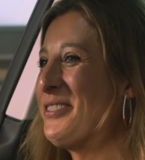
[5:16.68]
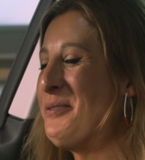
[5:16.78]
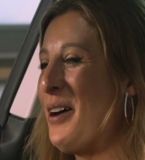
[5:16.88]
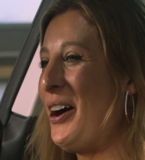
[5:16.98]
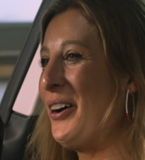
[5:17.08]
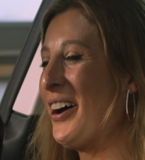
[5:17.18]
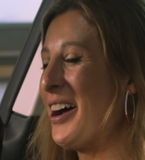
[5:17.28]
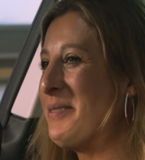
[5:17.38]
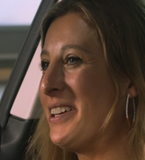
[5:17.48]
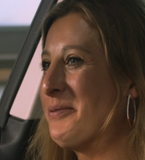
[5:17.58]
Well,
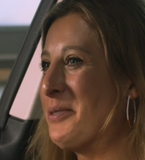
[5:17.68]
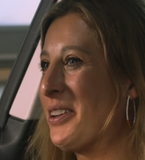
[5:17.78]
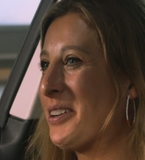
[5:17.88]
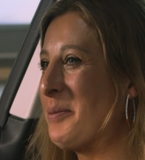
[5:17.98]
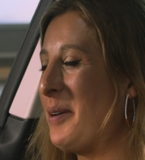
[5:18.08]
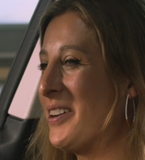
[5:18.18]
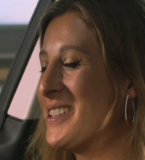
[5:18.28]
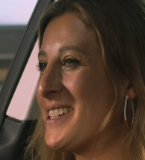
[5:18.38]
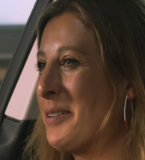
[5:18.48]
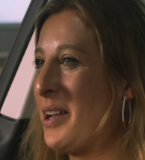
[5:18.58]
what are the
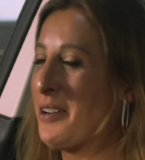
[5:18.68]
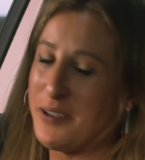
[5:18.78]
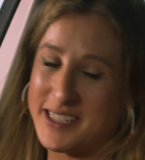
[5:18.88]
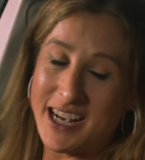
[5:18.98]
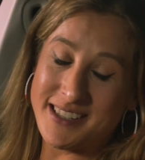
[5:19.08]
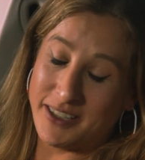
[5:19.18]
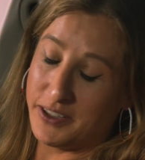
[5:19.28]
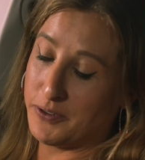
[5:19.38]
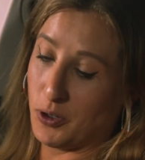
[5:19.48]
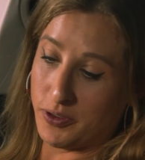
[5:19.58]
components in a Black Forest Gateau?
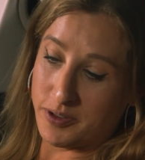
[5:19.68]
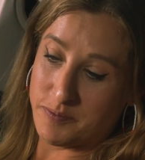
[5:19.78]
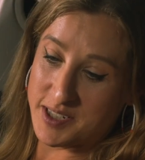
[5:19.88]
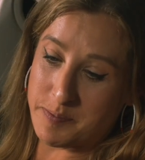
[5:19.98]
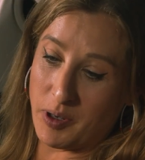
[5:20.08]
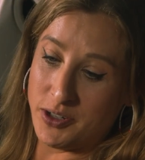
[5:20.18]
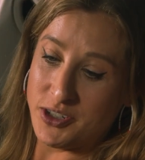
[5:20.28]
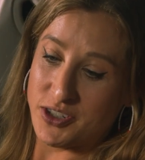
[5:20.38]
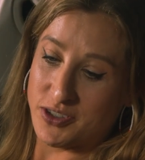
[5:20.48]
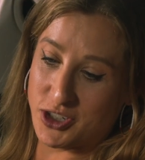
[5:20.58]
You've got the
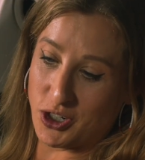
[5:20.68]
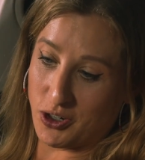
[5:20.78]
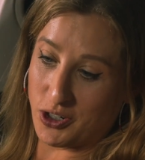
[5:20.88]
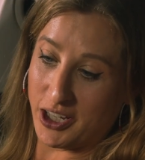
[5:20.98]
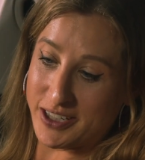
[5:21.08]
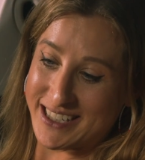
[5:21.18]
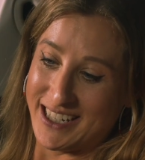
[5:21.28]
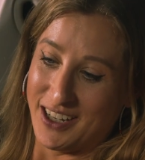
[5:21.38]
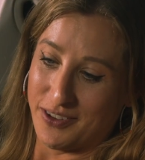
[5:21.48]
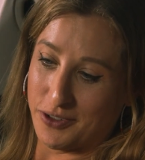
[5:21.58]
sponge, the chocolate,
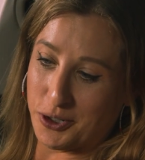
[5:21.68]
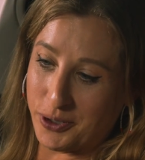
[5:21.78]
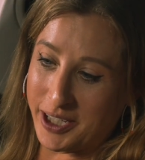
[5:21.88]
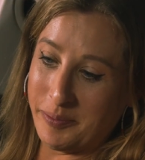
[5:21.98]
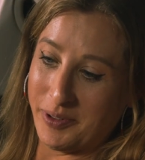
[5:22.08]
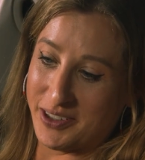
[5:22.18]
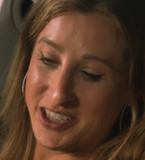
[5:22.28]
the cream, and